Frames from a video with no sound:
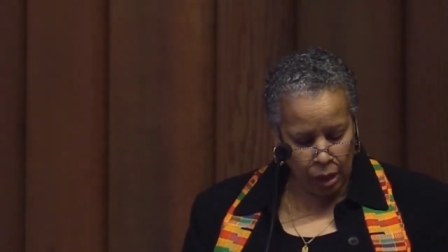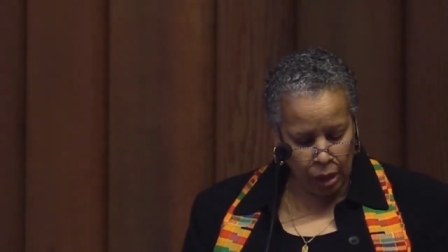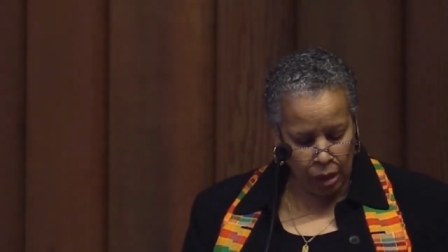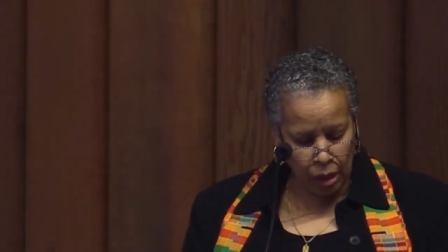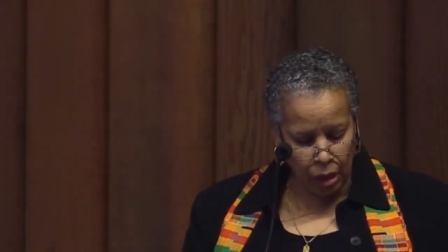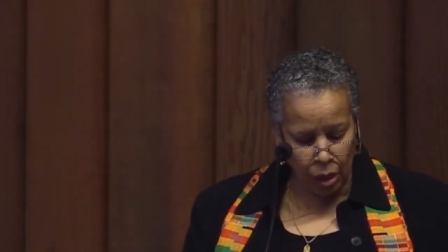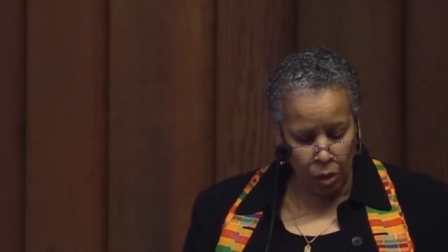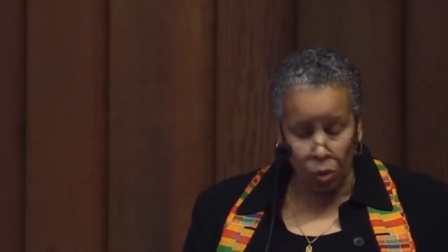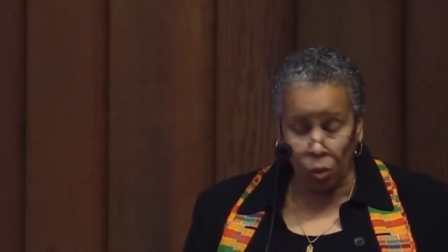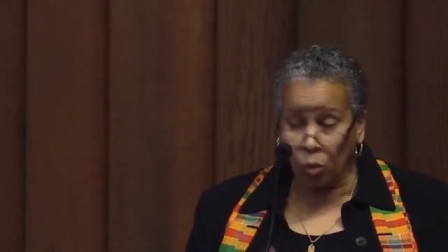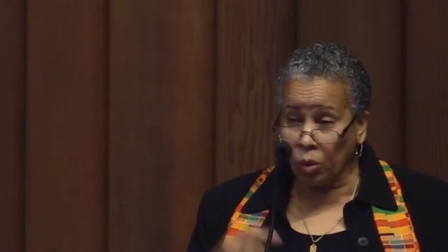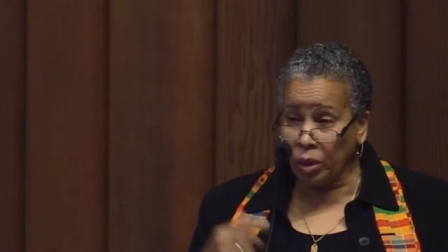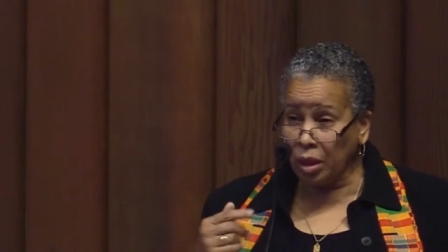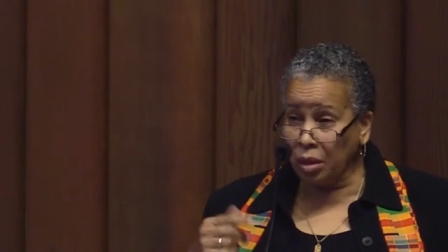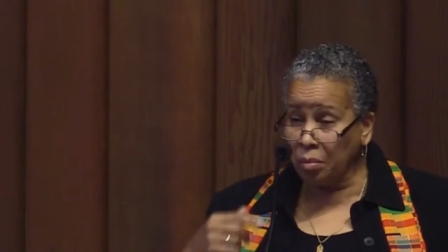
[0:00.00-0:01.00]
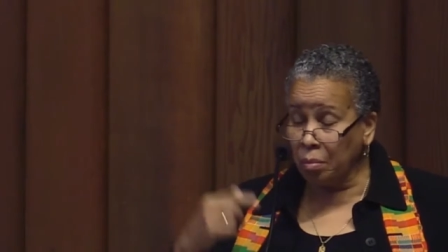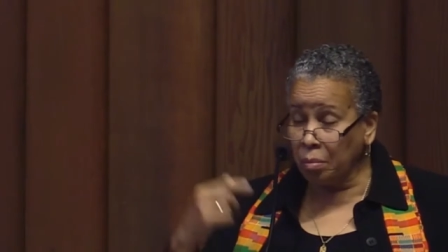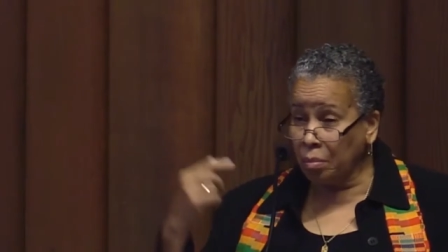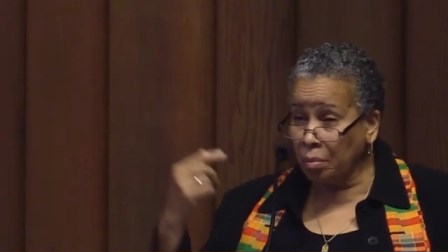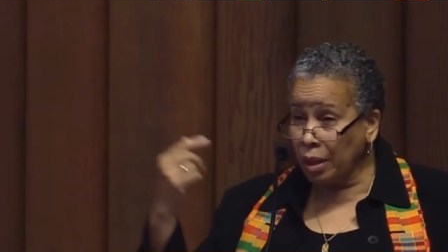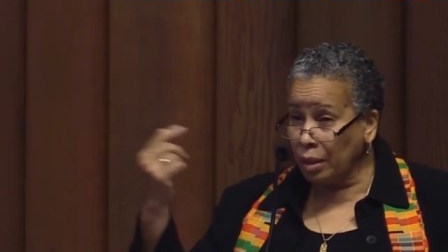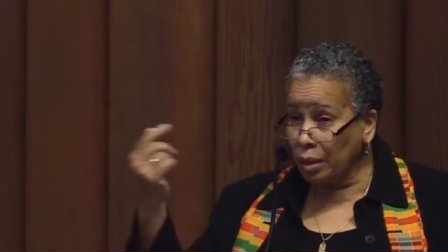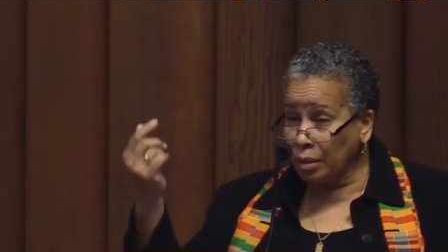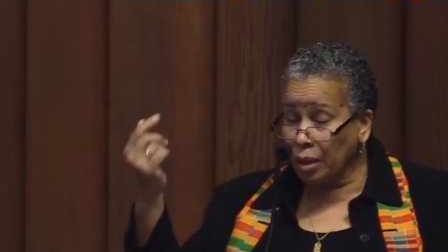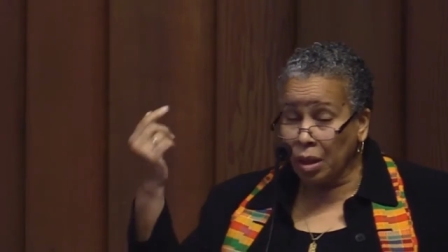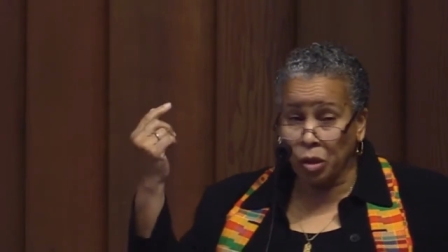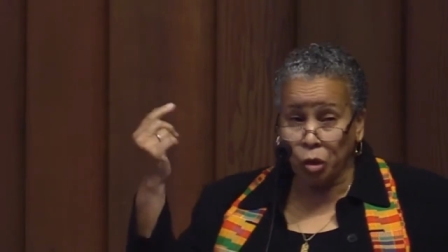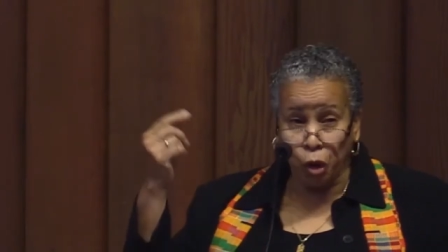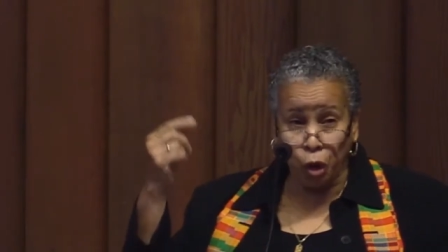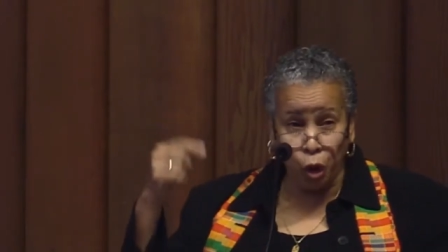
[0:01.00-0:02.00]
Now, we might
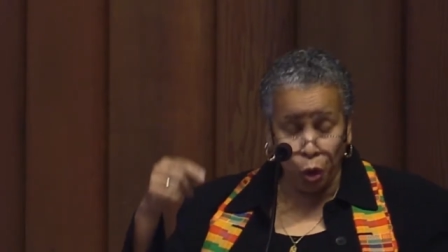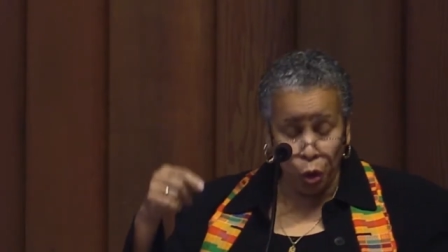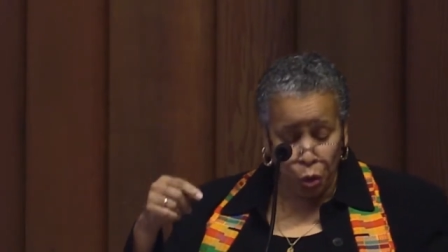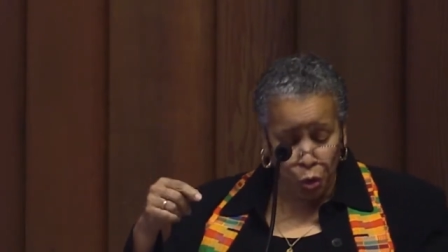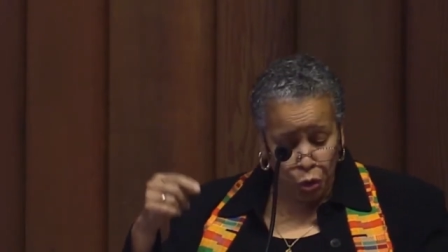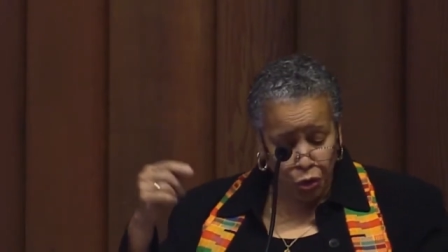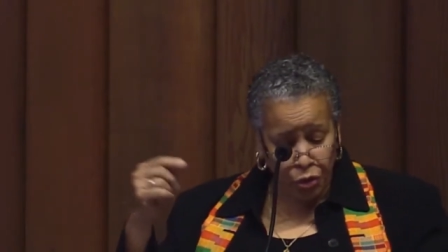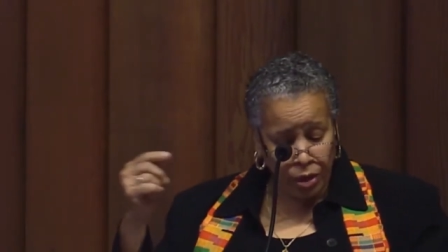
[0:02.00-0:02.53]
not use